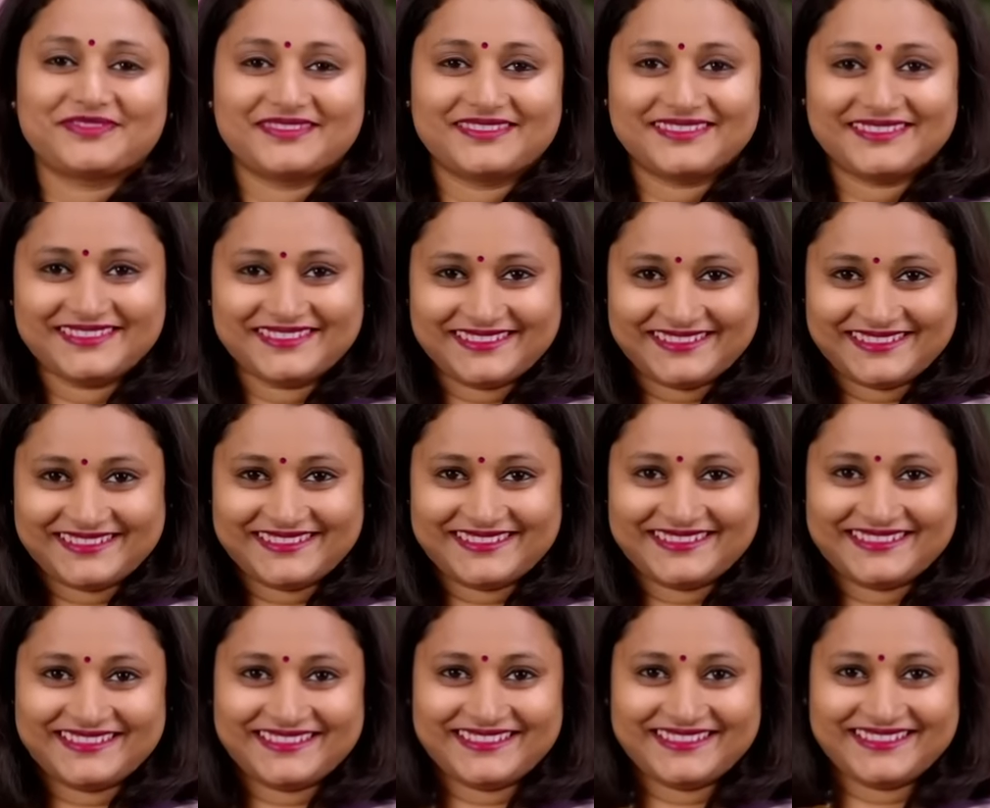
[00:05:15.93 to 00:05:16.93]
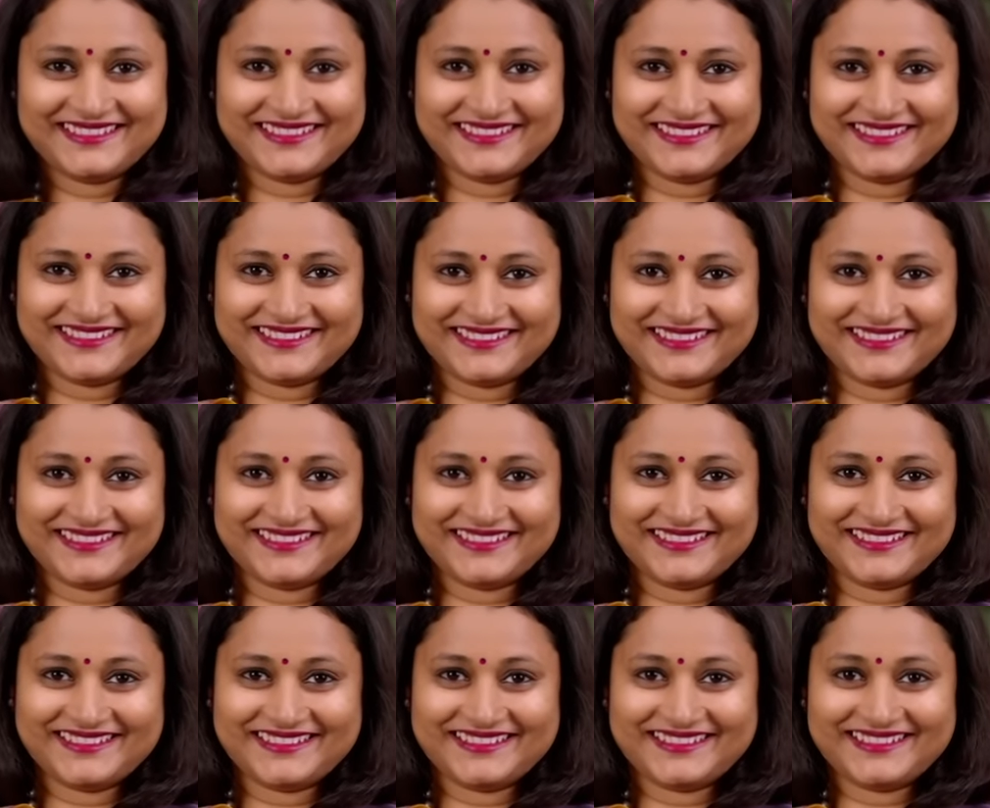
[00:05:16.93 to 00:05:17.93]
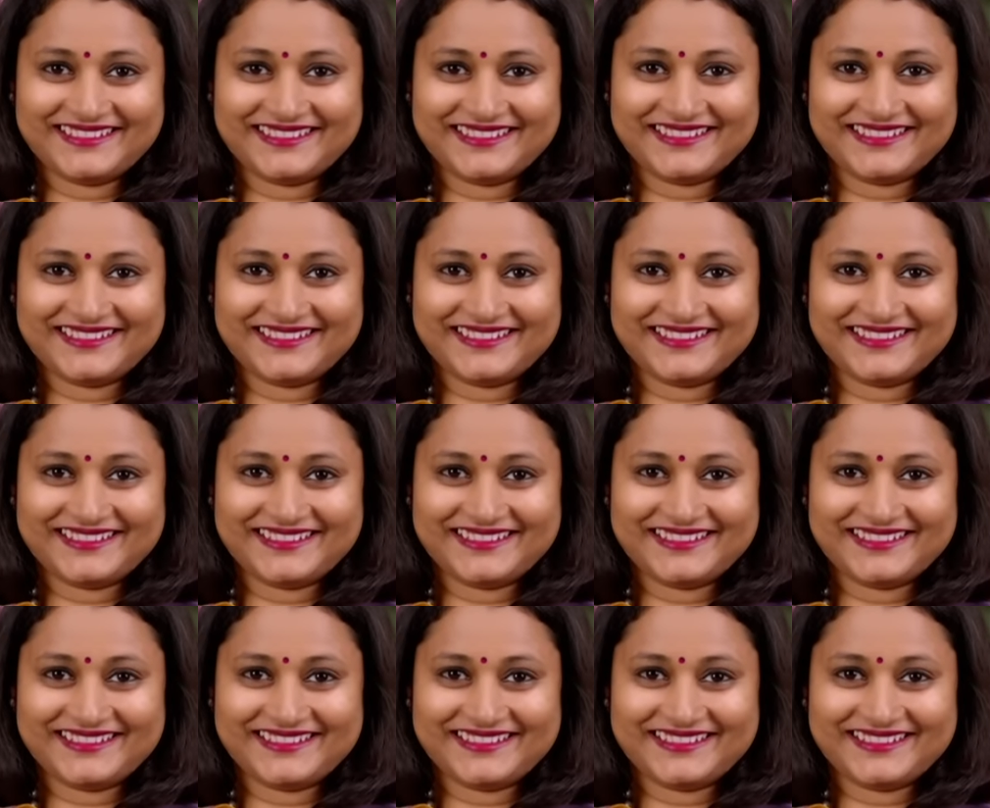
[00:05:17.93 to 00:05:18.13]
No one is speaking in this clip.